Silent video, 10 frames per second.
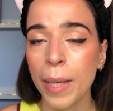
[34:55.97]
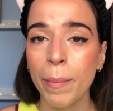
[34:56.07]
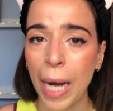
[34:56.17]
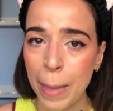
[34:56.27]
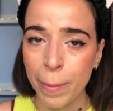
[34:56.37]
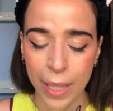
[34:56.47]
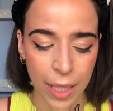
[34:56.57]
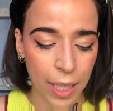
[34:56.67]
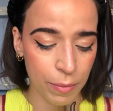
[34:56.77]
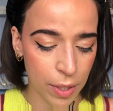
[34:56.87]
It might
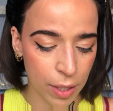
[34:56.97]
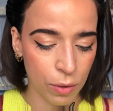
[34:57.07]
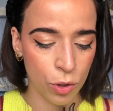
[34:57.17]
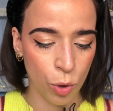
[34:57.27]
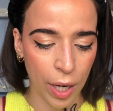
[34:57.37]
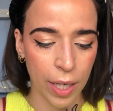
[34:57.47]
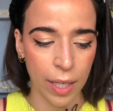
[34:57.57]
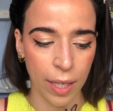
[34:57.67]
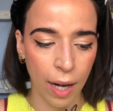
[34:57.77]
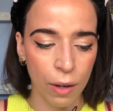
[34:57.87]
be, I'm still trying
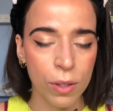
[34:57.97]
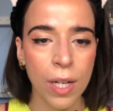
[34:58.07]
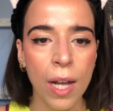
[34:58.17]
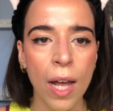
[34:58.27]
it out.